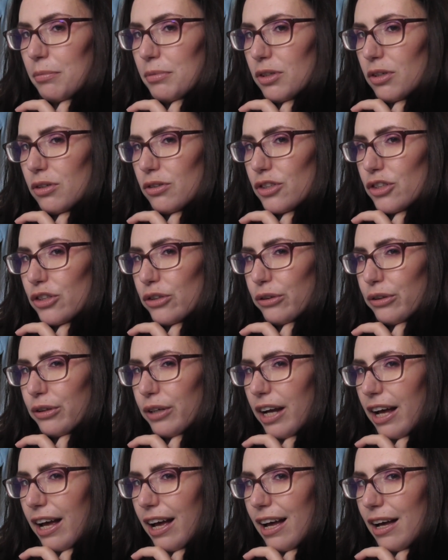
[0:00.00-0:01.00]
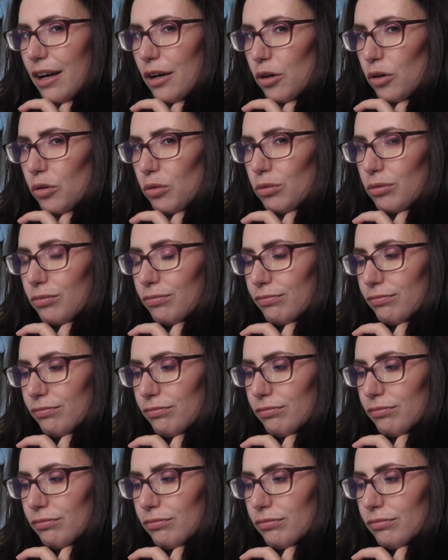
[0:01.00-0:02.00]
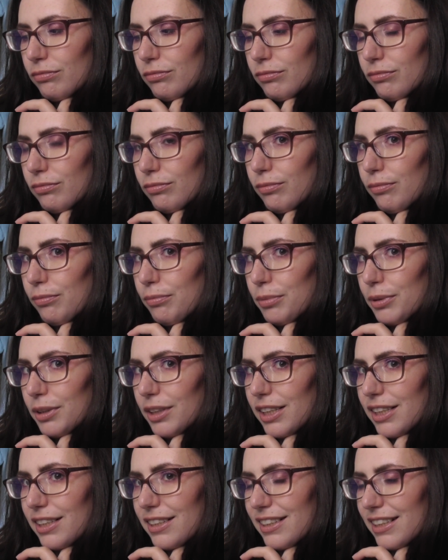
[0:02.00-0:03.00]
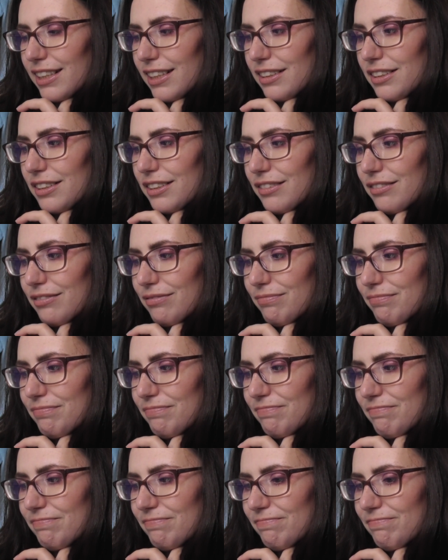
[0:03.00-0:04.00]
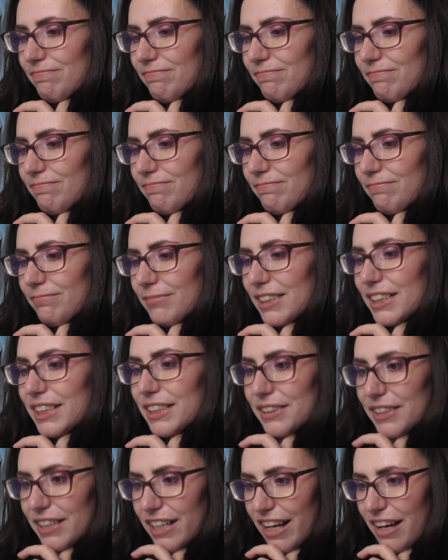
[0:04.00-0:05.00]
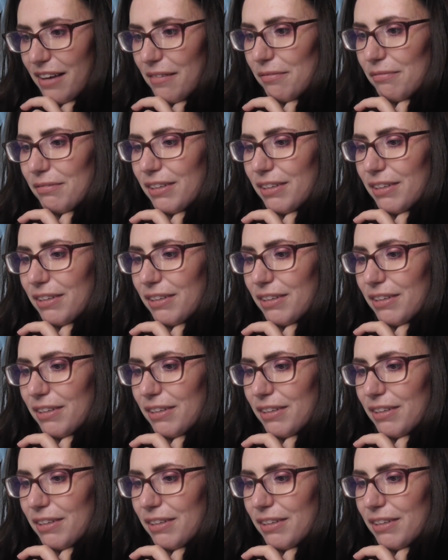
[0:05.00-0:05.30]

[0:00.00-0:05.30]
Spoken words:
not sure how, but it did. So yeah.